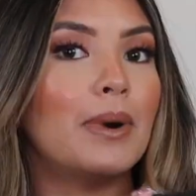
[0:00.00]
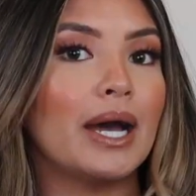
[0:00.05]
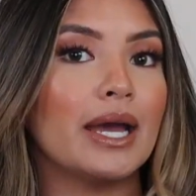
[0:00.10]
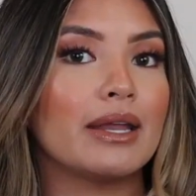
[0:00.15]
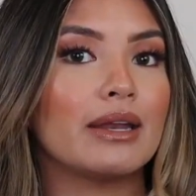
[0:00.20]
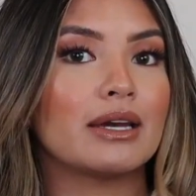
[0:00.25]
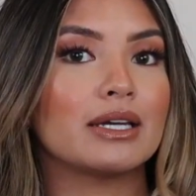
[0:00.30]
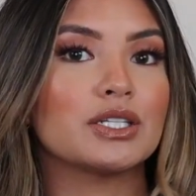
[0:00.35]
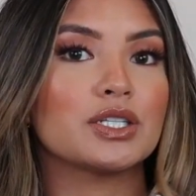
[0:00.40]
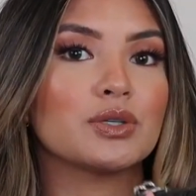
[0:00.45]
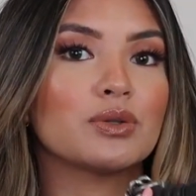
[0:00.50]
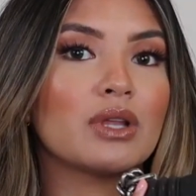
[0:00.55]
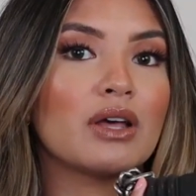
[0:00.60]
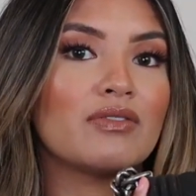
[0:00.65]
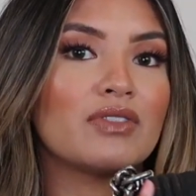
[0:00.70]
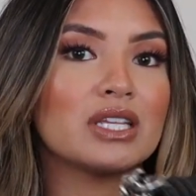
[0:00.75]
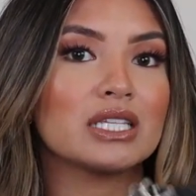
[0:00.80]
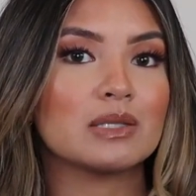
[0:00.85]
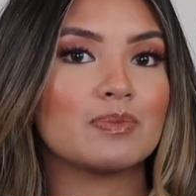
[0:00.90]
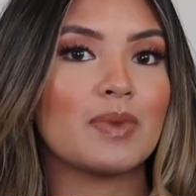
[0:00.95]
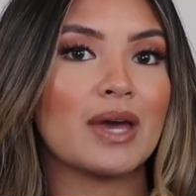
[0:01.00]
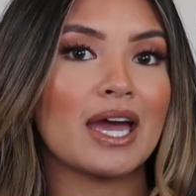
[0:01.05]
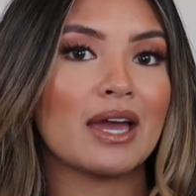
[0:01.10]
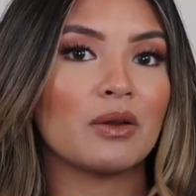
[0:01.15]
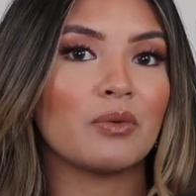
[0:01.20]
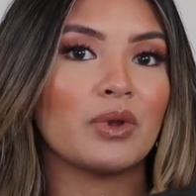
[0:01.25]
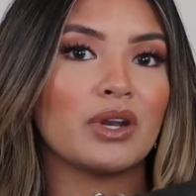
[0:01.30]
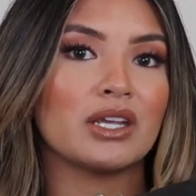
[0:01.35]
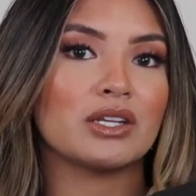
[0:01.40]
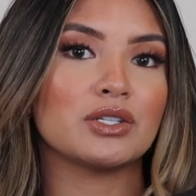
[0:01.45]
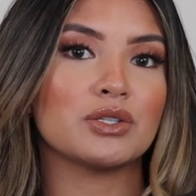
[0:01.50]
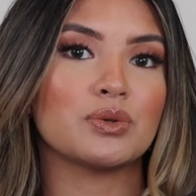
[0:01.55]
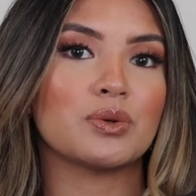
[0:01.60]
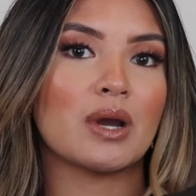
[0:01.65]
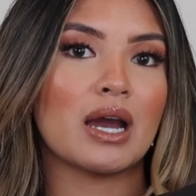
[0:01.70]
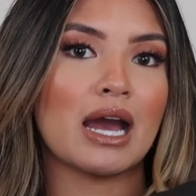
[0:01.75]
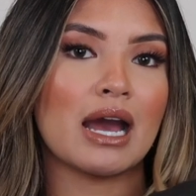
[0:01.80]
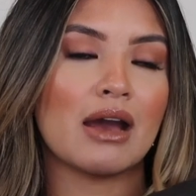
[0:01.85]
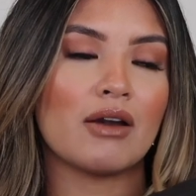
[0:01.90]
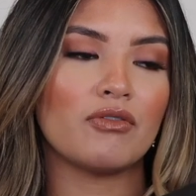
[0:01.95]
But I do love this bag when I do
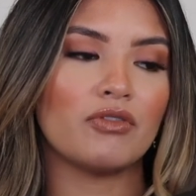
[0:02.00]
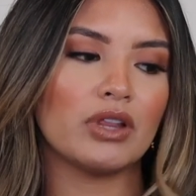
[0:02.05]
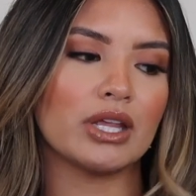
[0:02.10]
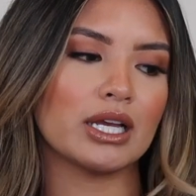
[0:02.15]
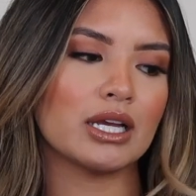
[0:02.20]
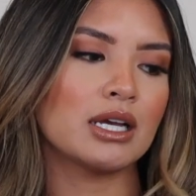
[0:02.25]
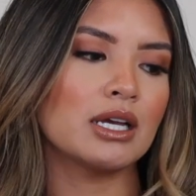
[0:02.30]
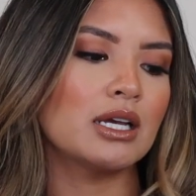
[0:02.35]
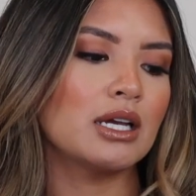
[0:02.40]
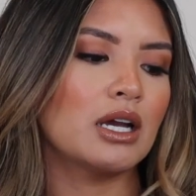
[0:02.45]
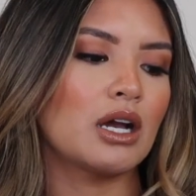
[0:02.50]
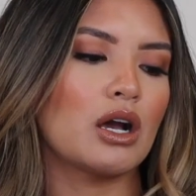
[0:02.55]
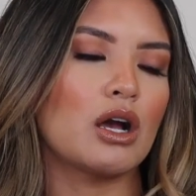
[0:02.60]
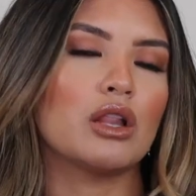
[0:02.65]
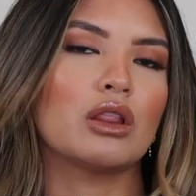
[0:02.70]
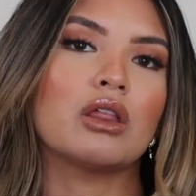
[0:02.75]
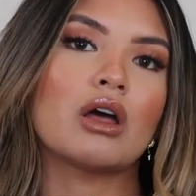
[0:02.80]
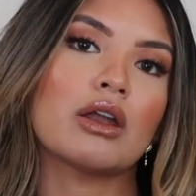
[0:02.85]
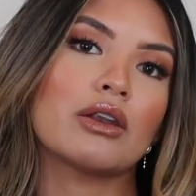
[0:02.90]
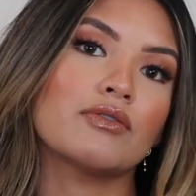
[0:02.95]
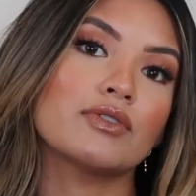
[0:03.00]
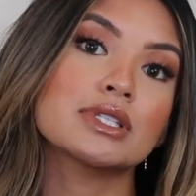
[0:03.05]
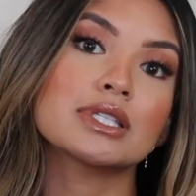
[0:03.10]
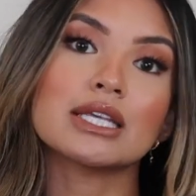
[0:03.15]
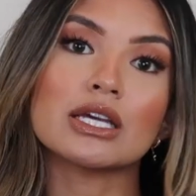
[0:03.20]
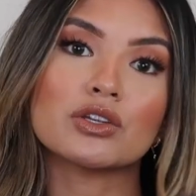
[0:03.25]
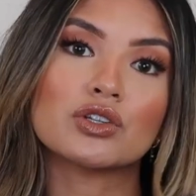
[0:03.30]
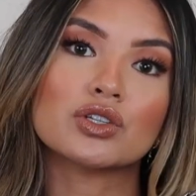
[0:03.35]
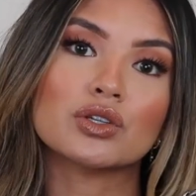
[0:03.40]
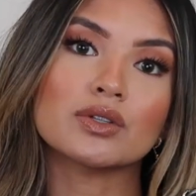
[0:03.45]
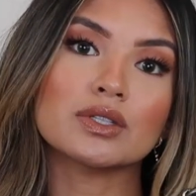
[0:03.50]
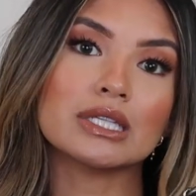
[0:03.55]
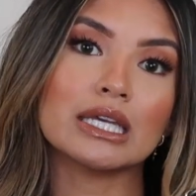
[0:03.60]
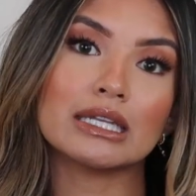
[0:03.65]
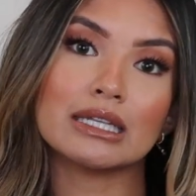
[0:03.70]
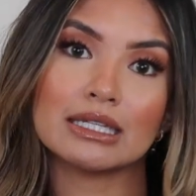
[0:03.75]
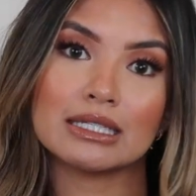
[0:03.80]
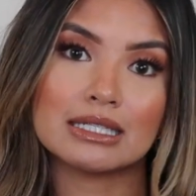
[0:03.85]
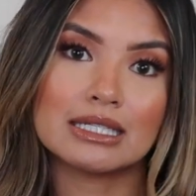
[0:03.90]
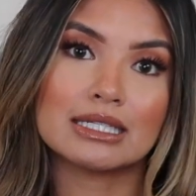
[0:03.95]
have like a lot of essentials I
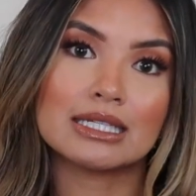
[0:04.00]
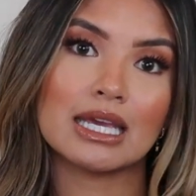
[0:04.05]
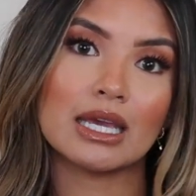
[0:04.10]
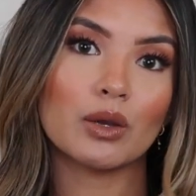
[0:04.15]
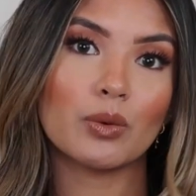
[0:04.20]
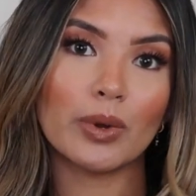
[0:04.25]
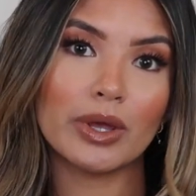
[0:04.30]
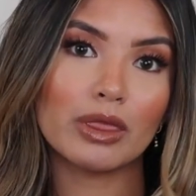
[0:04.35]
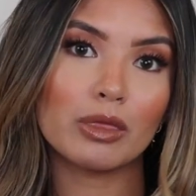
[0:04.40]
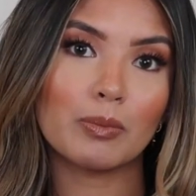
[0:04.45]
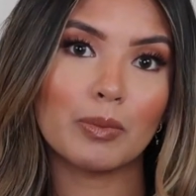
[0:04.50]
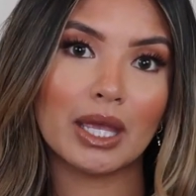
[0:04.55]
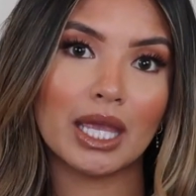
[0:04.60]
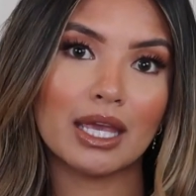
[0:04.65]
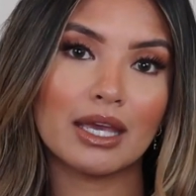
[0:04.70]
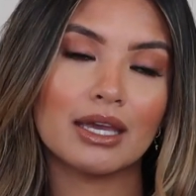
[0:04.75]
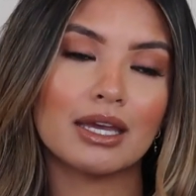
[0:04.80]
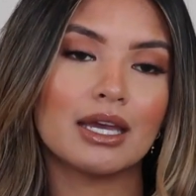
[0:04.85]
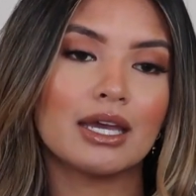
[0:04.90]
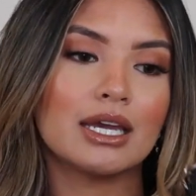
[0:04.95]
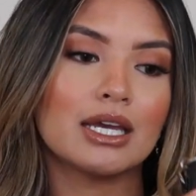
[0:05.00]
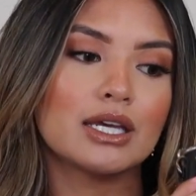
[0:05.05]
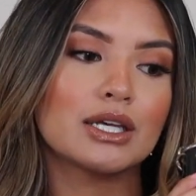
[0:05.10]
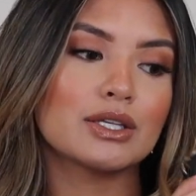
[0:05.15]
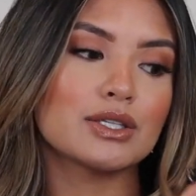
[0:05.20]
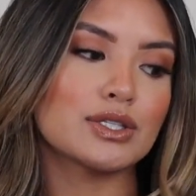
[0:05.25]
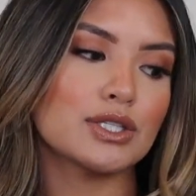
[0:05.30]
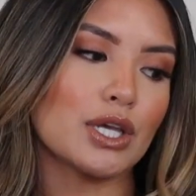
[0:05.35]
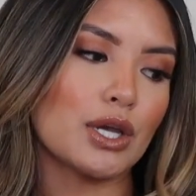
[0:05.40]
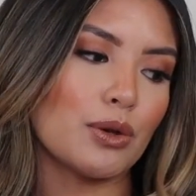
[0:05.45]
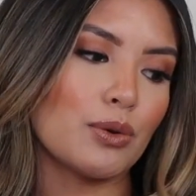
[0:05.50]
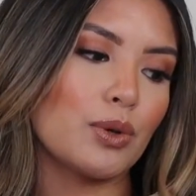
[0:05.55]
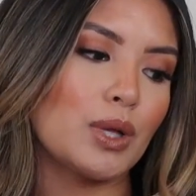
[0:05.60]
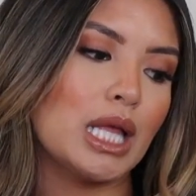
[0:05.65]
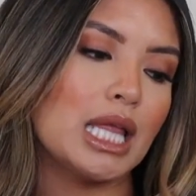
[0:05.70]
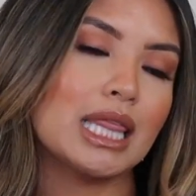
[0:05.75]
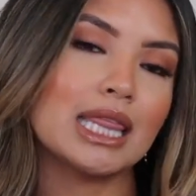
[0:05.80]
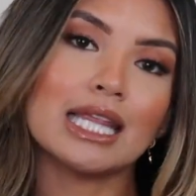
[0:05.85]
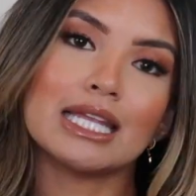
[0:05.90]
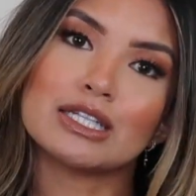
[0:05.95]
need to take with me. So
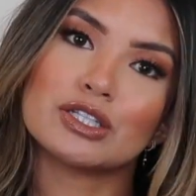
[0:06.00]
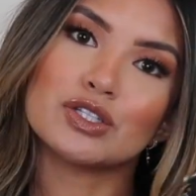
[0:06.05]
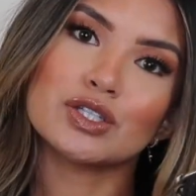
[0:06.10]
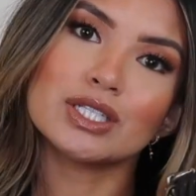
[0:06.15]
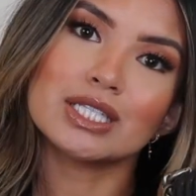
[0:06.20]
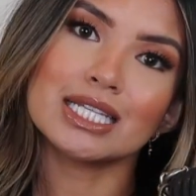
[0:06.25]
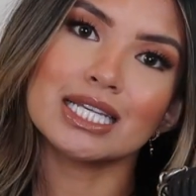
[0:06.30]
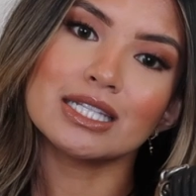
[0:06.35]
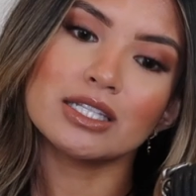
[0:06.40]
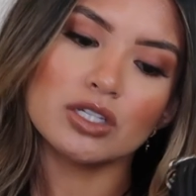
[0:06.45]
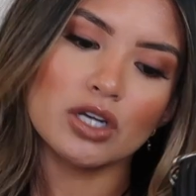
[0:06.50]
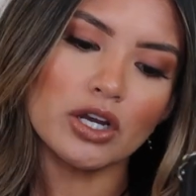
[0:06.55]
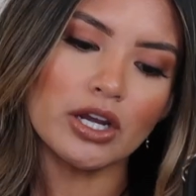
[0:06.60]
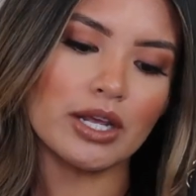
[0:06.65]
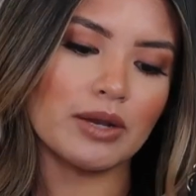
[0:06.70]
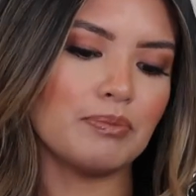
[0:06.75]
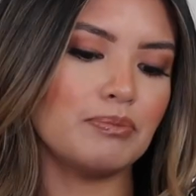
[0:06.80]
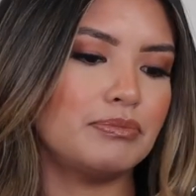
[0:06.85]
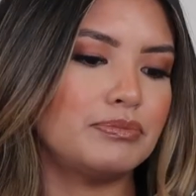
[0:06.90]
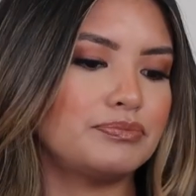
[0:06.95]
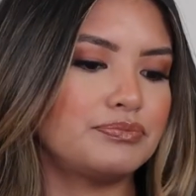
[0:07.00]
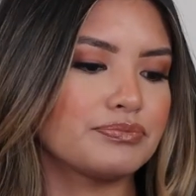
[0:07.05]
let's just get started.